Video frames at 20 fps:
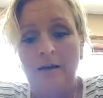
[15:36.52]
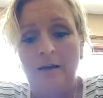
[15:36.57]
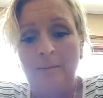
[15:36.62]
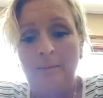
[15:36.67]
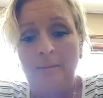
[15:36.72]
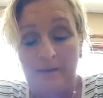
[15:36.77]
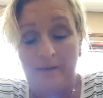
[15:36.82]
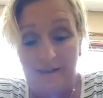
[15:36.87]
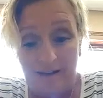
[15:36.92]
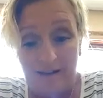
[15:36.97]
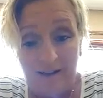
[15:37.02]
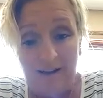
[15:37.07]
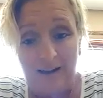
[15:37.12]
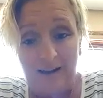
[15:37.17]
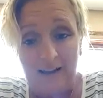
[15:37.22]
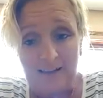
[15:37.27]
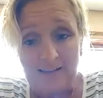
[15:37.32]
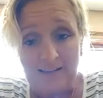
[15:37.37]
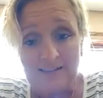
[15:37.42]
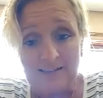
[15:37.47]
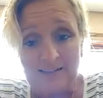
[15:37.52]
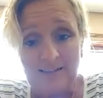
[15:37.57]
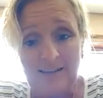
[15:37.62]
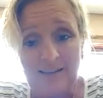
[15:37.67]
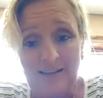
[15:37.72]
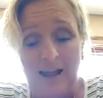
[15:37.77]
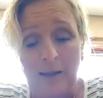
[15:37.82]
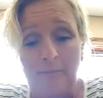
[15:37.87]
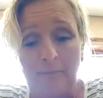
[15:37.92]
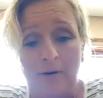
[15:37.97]
because
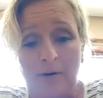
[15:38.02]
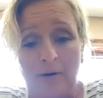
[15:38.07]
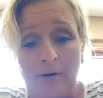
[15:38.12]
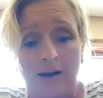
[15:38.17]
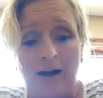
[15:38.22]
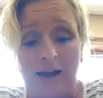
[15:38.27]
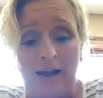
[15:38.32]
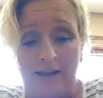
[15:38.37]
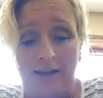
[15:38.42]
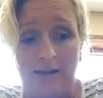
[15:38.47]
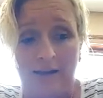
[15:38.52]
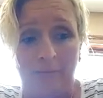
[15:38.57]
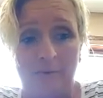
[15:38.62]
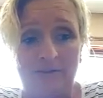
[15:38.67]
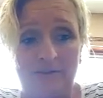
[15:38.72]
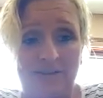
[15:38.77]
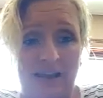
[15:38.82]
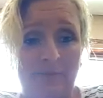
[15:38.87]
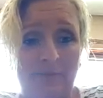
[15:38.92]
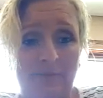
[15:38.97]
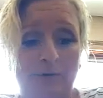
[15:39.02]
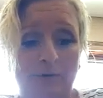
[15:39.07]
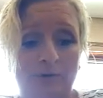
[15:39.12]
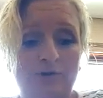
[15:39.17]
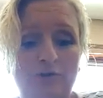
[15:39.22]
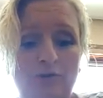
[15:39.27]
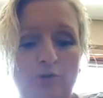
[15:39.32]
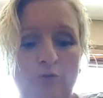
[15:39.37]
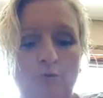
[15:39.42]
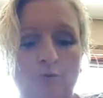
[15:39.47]
I was able
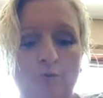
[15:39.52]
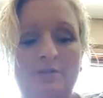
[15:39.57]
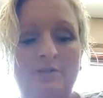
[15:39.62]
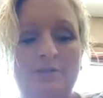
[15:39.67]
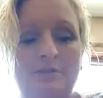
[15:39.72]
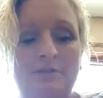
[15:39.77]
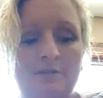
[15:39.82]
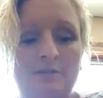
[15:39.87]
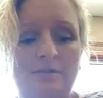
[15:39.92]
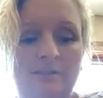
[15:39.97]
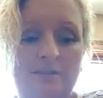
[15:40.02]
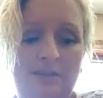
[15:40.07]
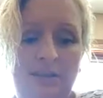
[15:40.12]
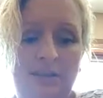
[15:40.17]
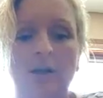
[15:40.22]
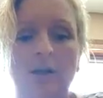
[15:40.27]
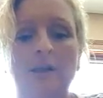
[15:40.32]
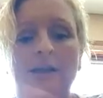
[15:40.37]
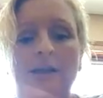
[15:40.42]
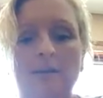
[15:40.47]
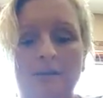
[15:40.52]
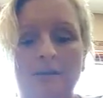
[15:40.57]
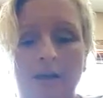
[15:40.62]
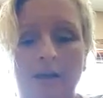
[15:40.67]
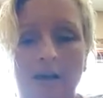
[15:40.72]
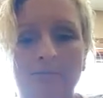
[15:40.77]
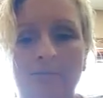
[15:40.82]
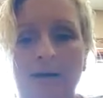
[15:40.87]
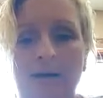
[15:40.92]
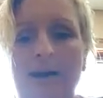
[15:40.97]
to
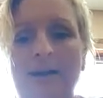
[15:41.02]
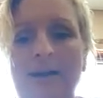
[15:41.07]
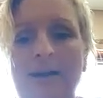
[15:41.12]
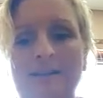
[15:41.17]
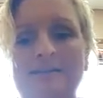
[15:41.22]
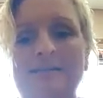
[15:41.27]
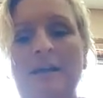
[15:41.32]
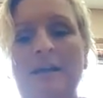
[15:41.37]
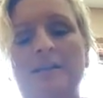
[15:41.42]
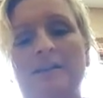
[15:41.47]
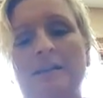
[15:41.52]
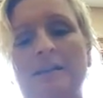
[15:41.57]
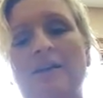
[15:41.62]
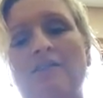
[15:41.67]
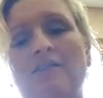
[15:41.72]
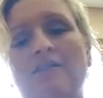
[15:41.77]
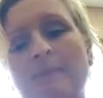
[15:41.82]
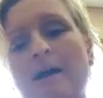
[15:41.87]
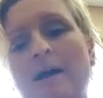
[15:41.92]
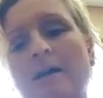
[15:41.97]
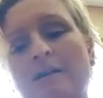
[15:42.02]
buy and sell enough back